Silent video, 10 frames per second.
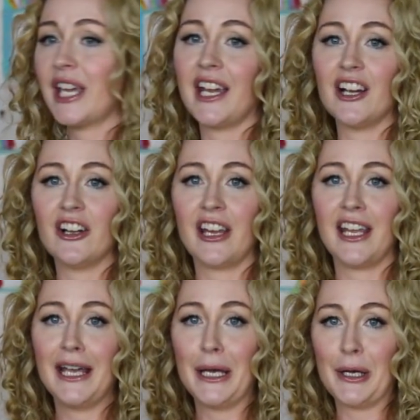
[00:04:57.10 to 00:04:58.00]

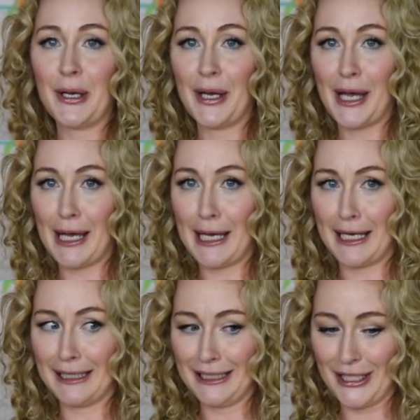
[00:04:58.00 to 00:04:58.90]
carry
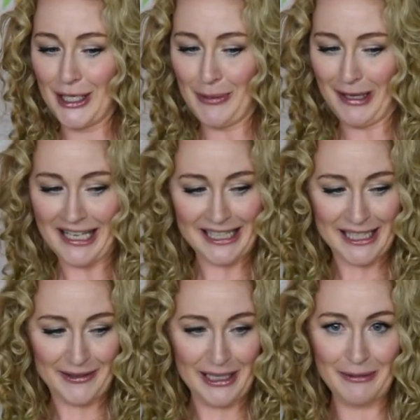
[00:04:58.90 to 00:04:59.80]
a Legere
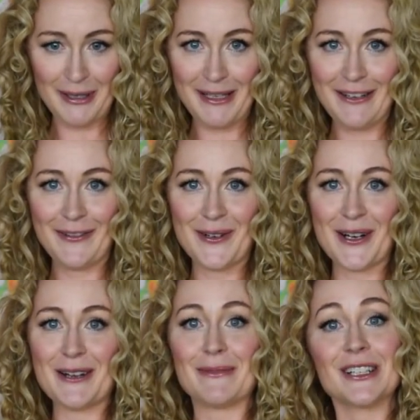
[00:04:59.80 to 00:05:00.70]
plastic reed with me
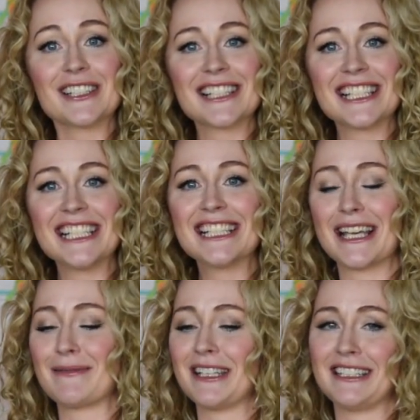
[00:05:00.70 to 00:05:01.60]
for emergencies.
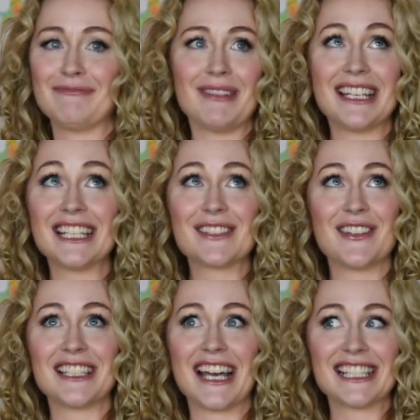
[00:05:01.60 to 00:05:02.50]
I mean, it is
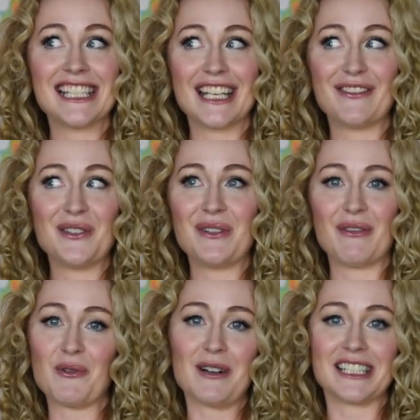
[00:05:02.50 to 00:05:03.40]
fantastic if you
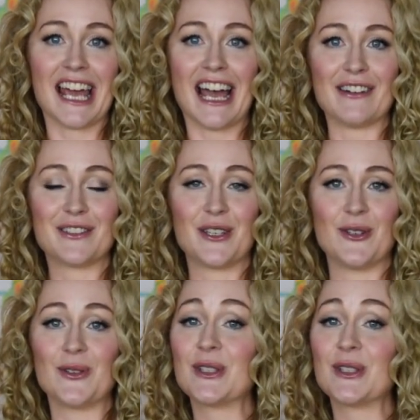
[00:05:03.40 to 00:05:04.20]
never want to have to